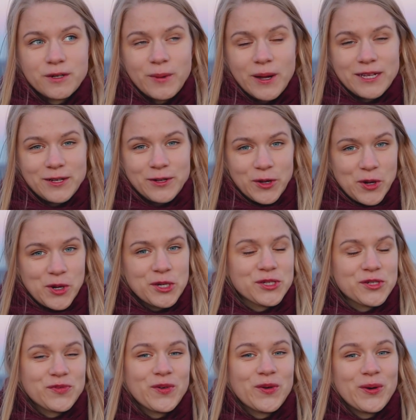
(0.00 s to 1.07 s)
quite an
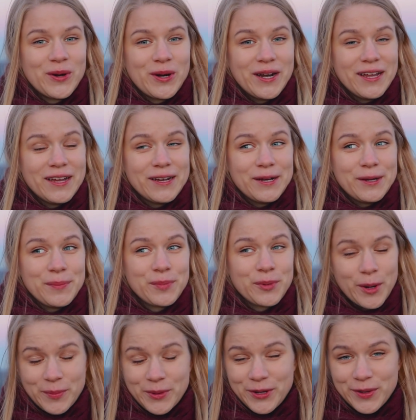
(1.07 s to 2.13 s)
urge for a
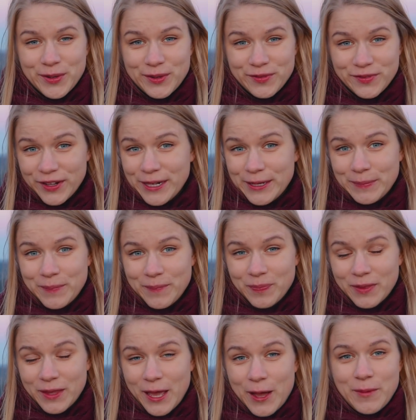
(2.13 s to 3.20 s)
proper film
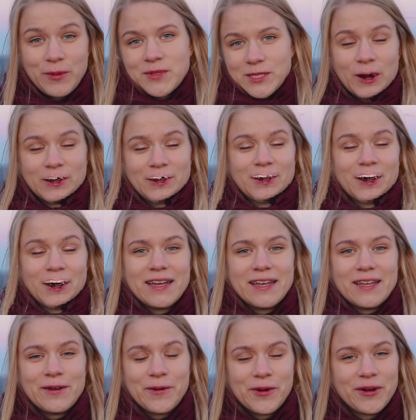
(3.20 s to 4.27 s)
camera.
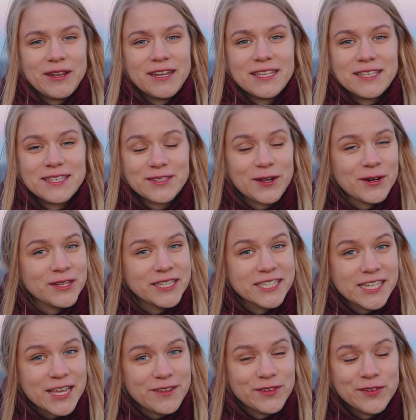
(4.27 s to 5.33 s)
I already started
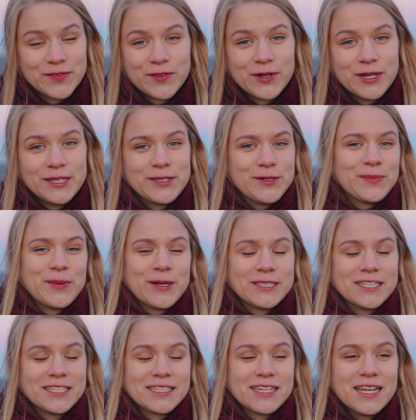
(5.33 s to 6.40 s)
saving for it,
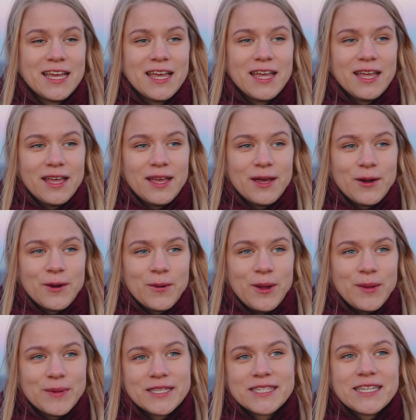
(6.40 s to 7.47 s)
but
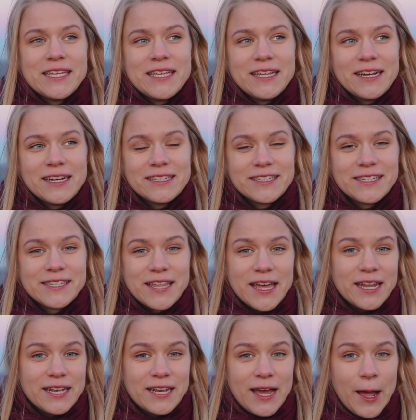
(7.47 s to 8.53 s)
we will see. Until
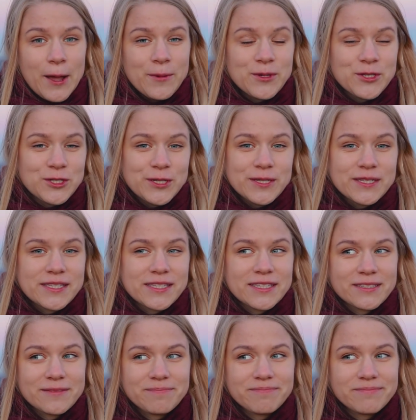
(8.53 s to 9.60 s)
then I will
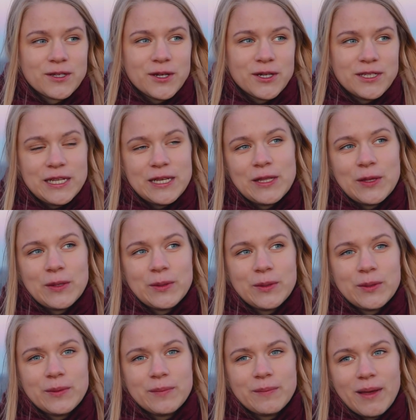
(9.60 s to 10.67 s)
just
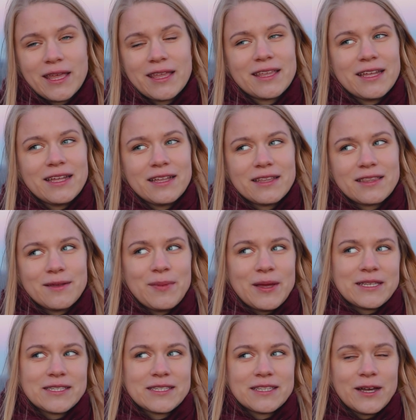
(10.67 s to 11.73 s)
continue making the
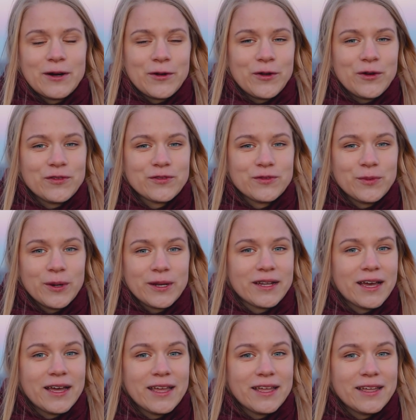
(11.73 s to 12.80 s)
best out of what
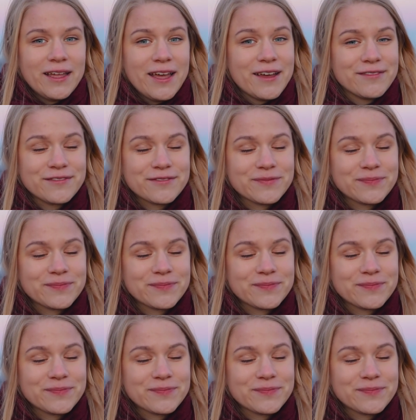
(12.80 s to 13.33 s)
I have.